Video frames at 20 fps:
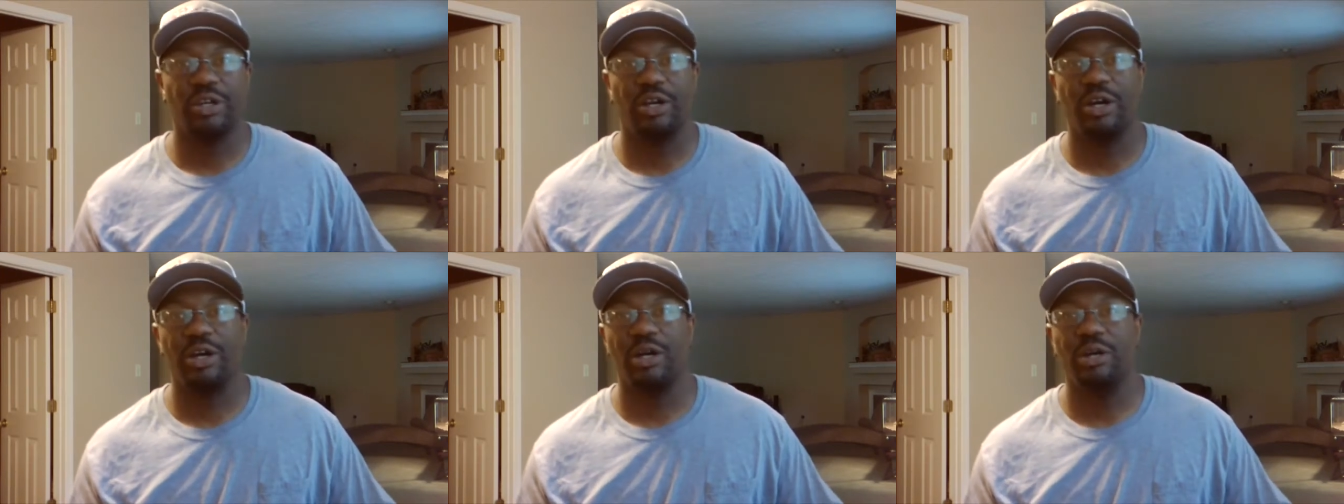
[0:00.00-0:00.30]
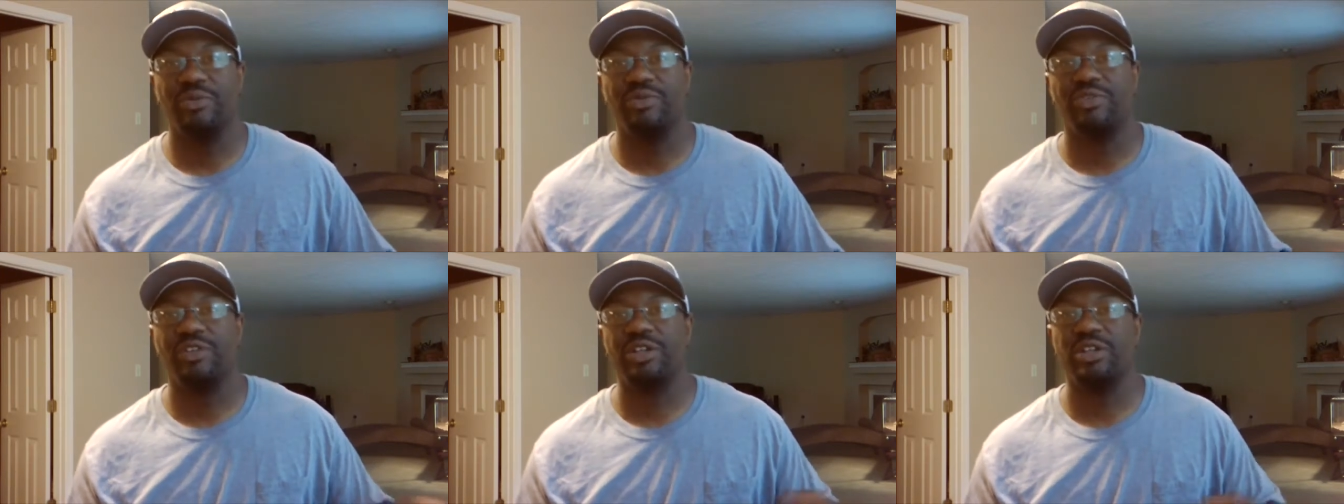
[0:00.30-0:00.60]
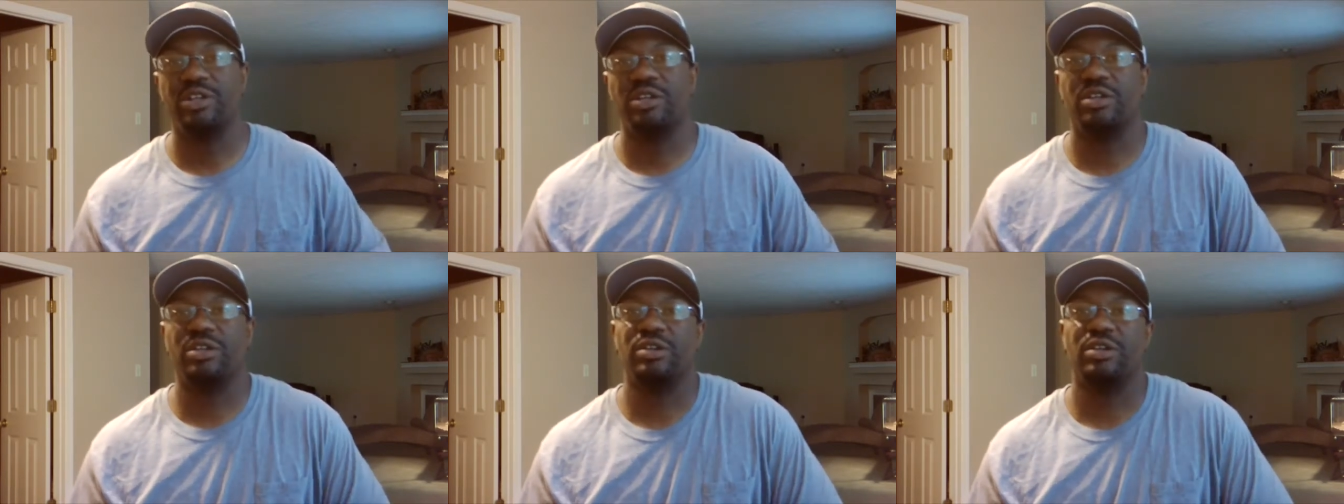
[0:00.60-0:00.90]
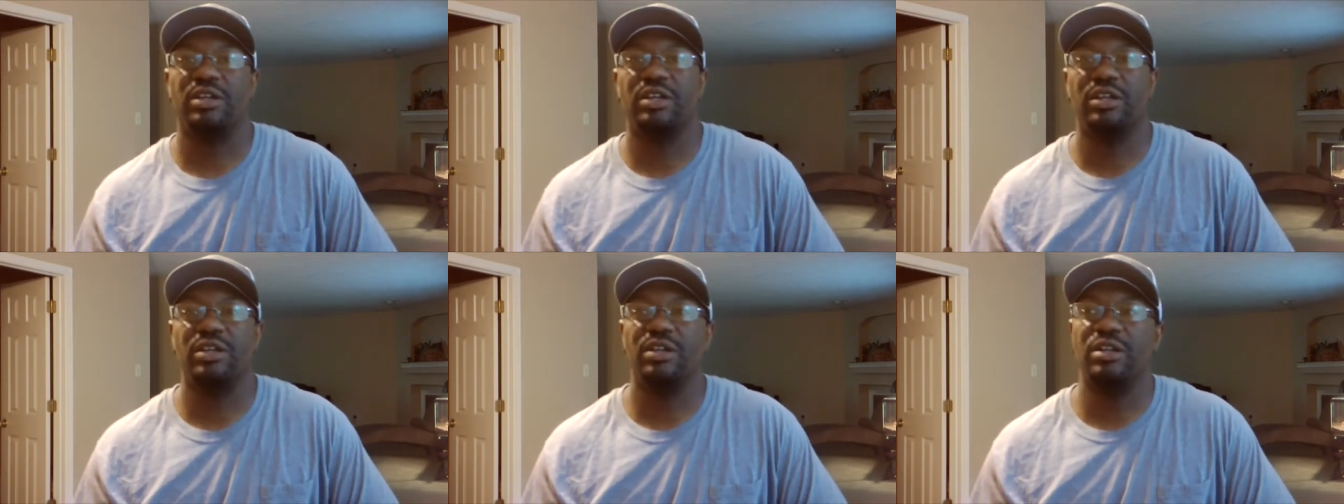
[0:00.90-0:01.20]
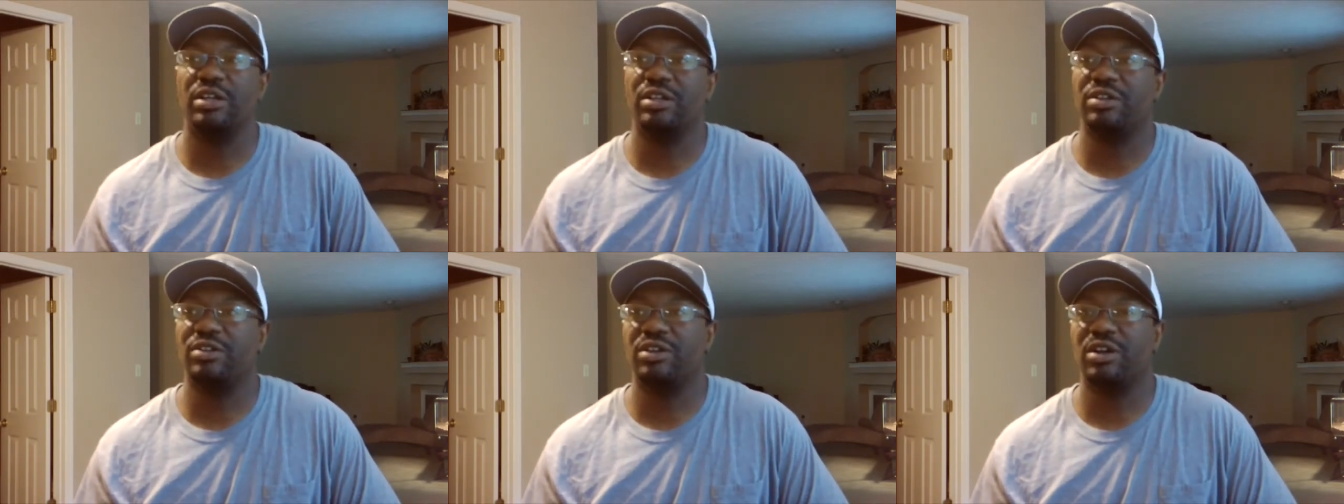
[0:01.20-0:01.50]
hopefully get
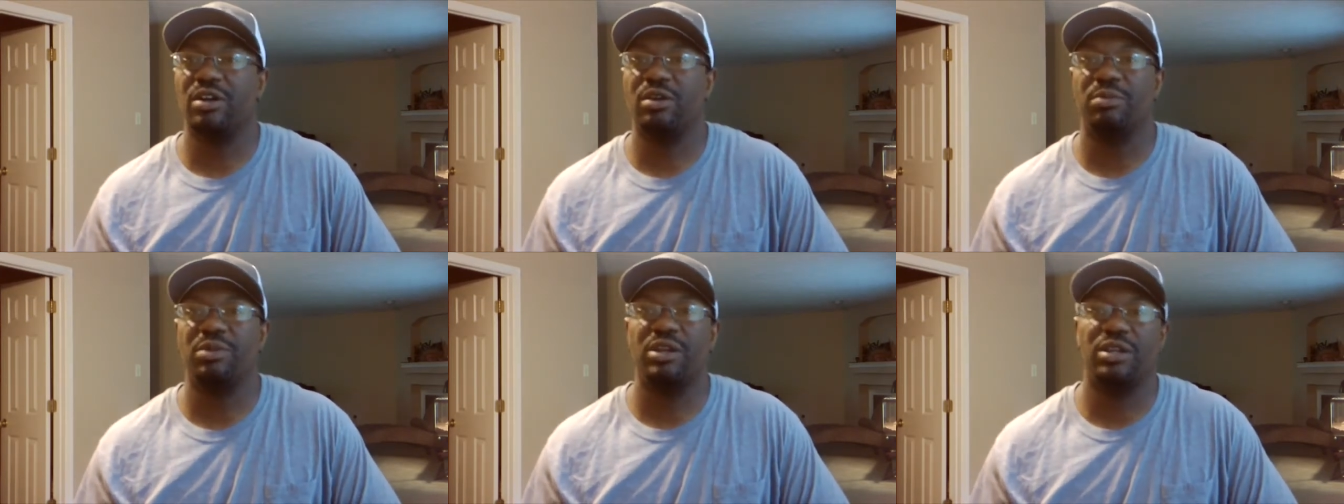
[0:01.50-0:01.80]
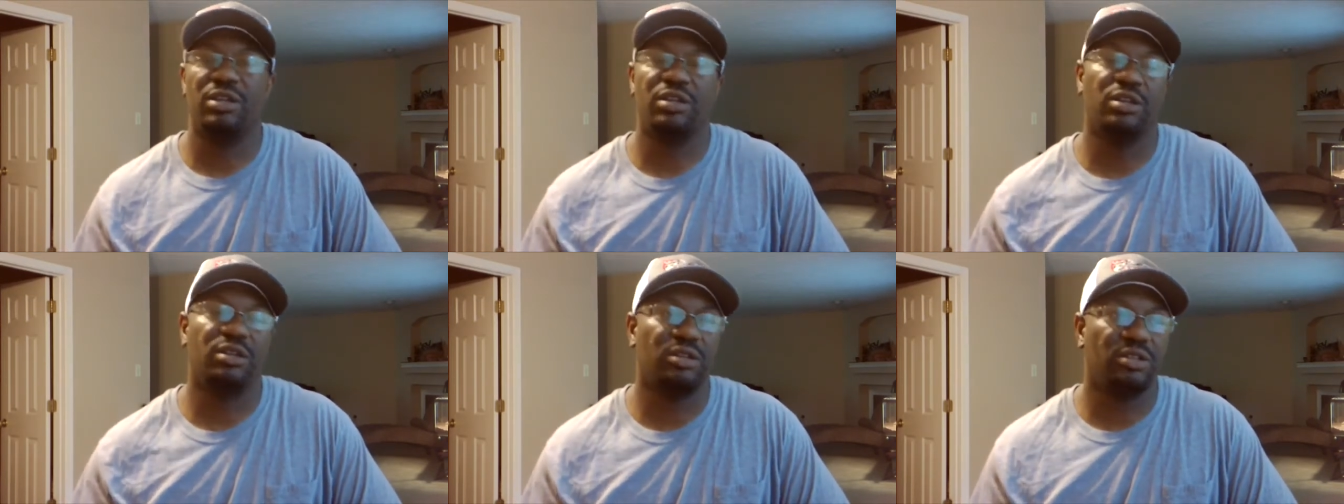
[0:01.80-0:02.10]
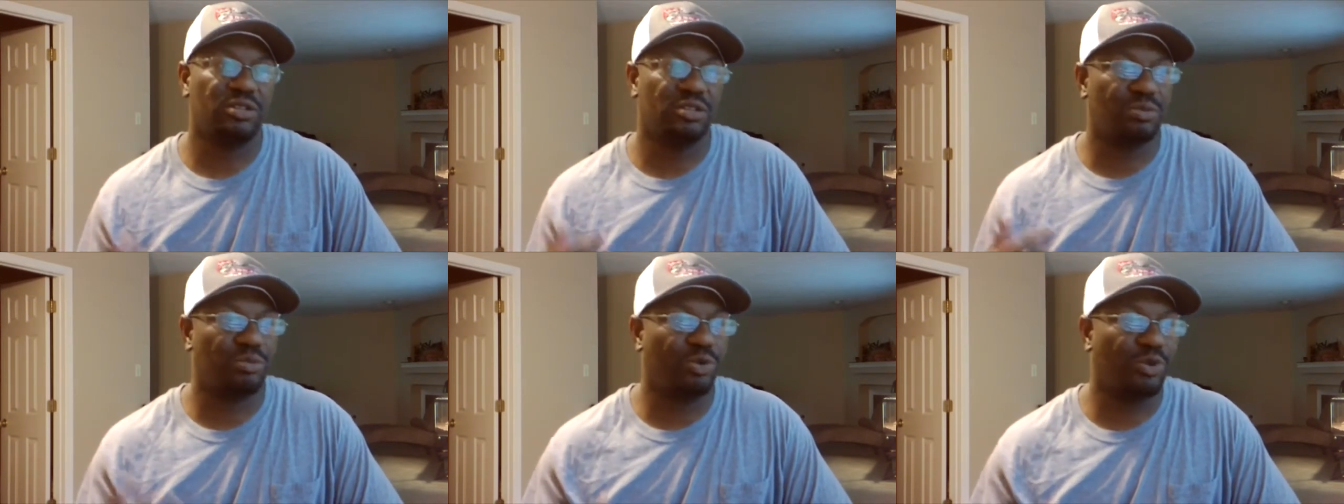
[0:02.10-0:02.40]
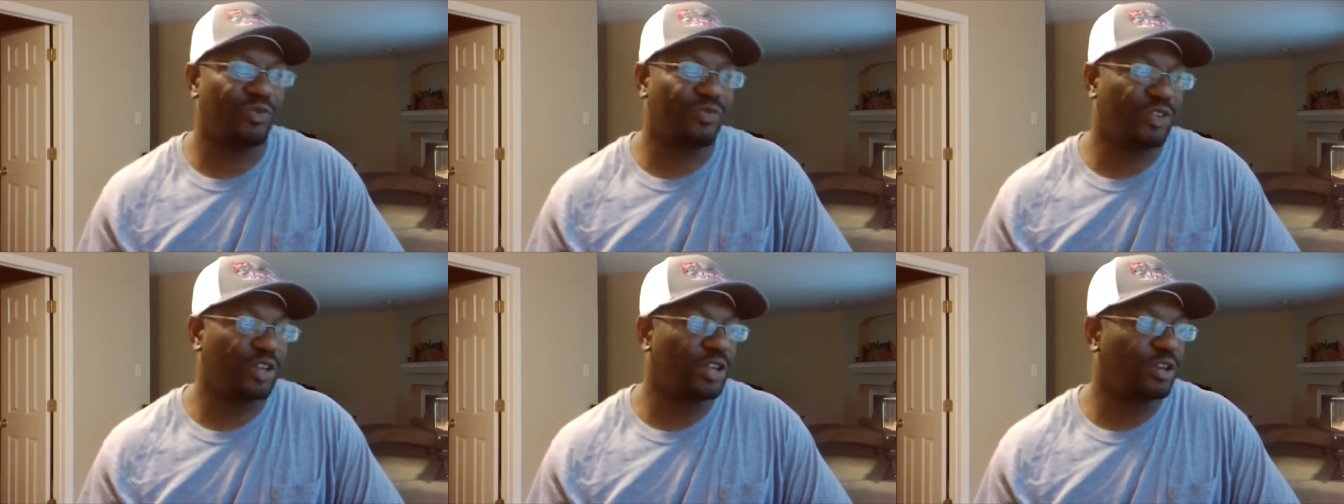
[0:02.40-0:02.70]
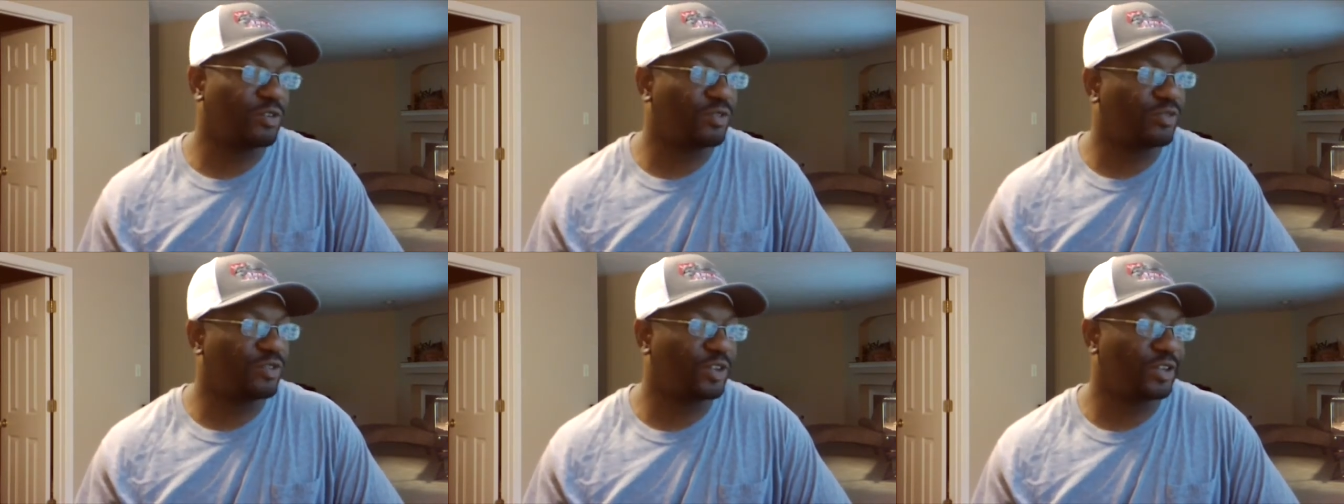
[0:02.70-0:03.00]
another tournament in some more video
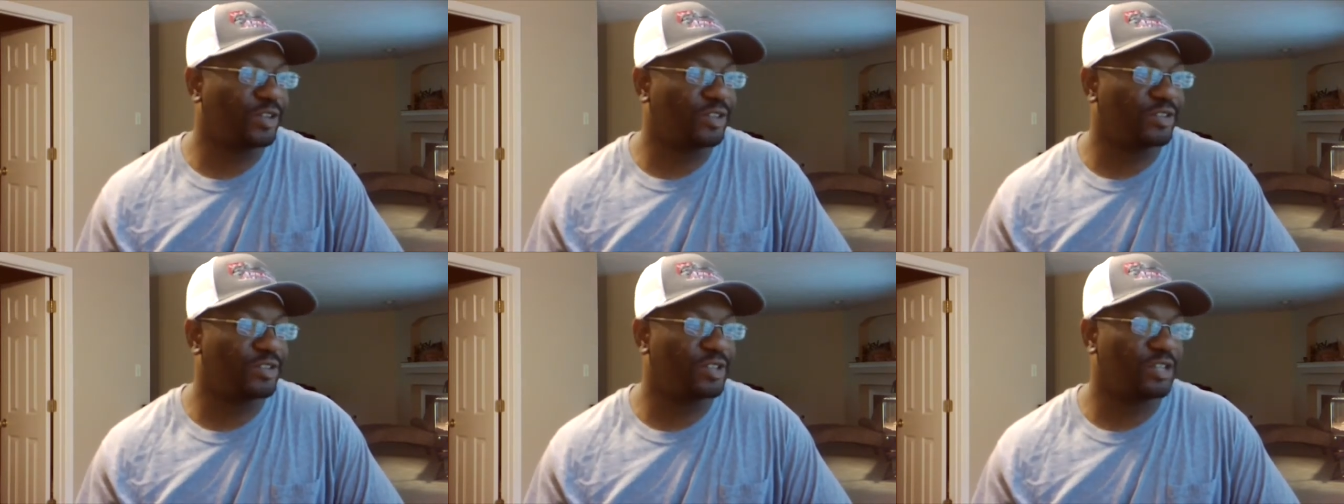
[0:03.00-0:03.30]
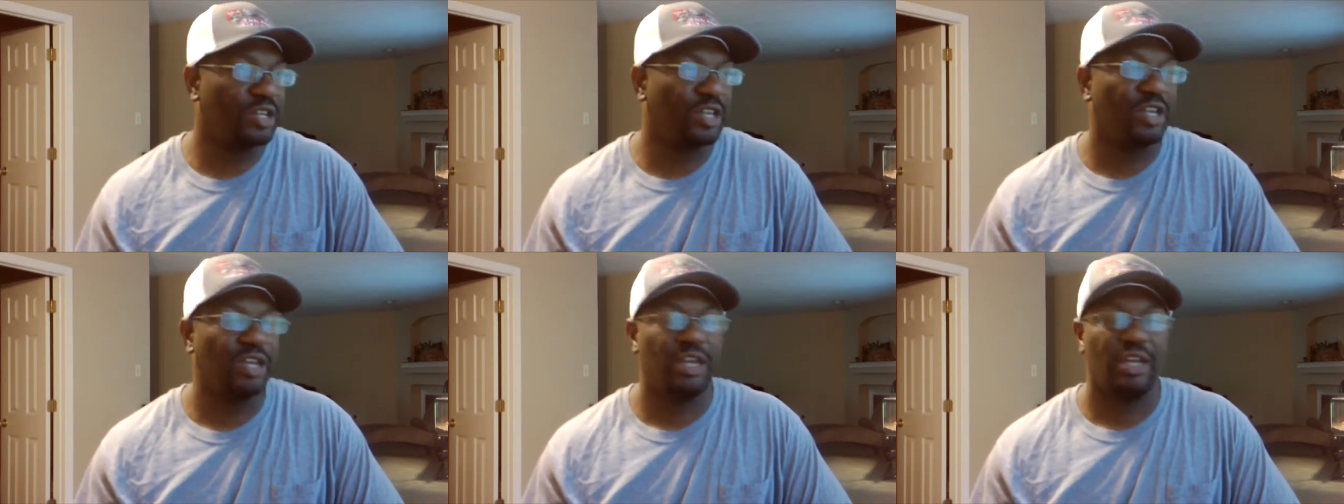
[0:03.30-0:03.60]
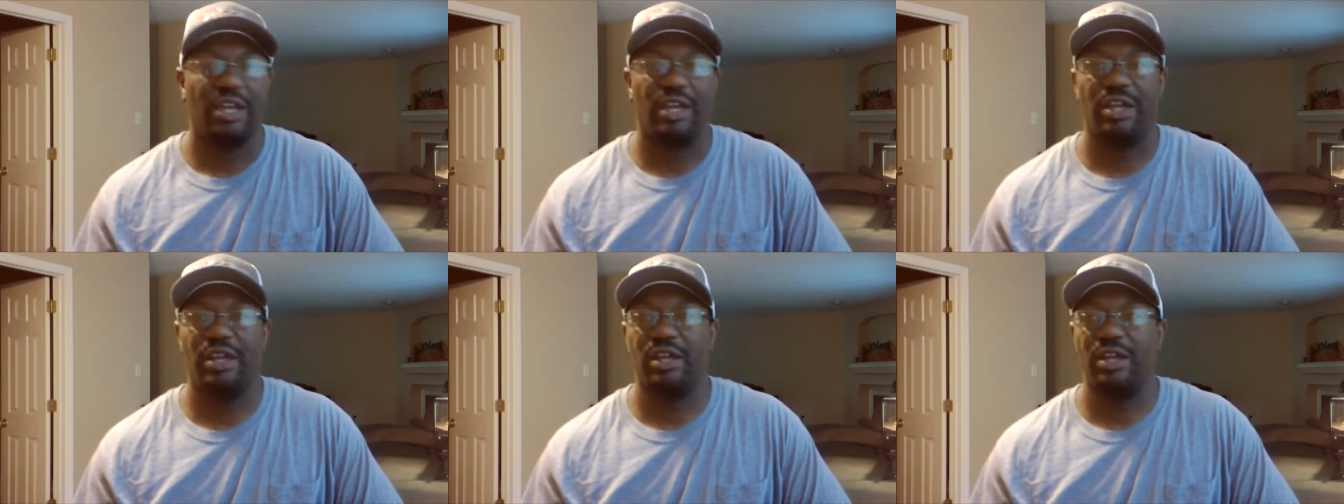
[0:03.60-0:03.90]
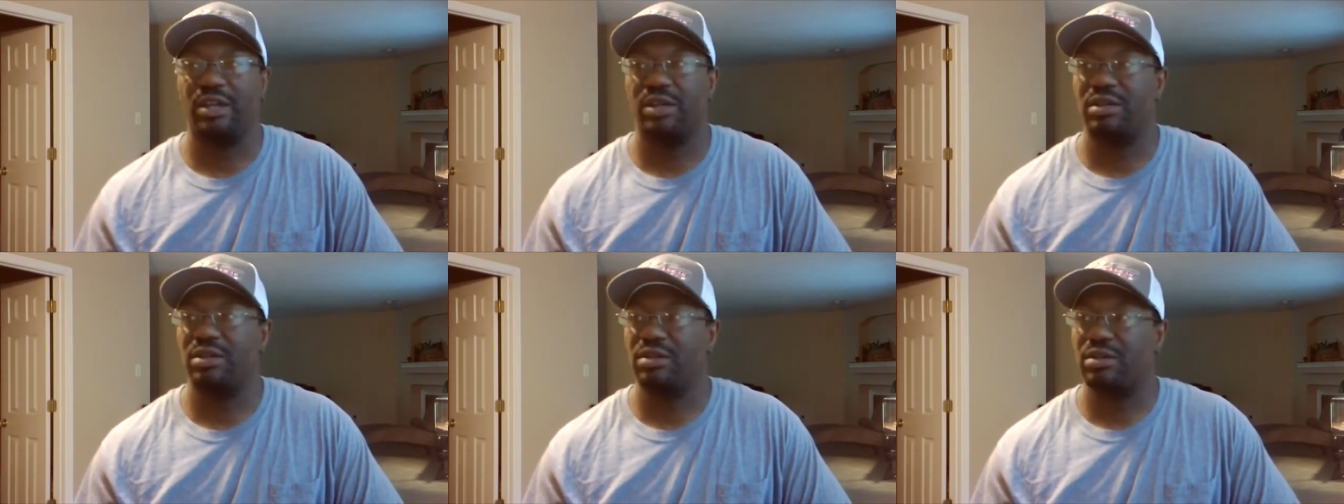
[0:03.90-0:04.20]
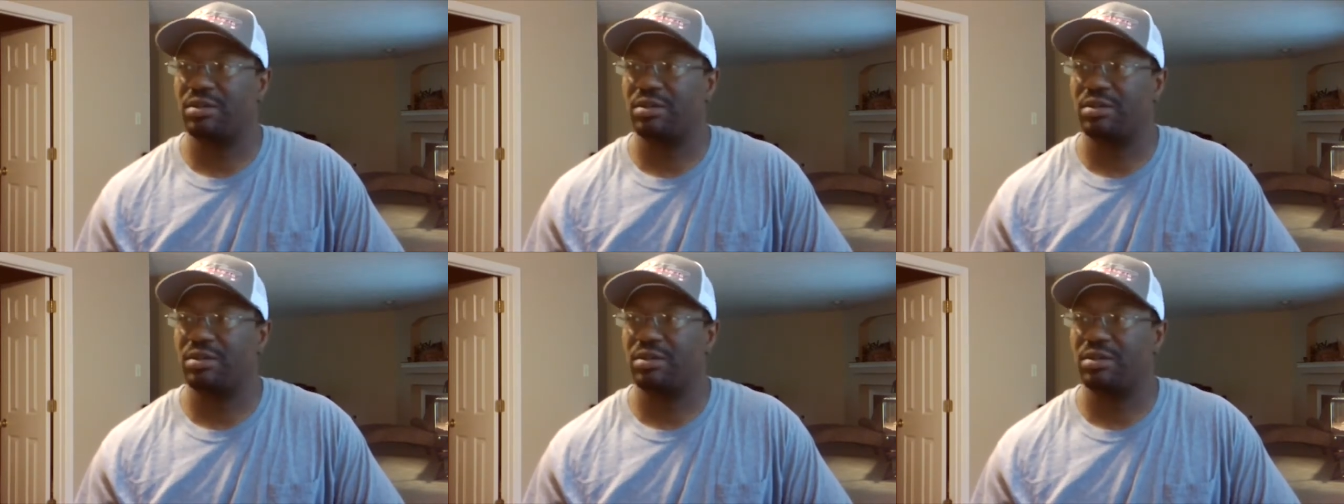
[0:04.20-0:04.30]
footage and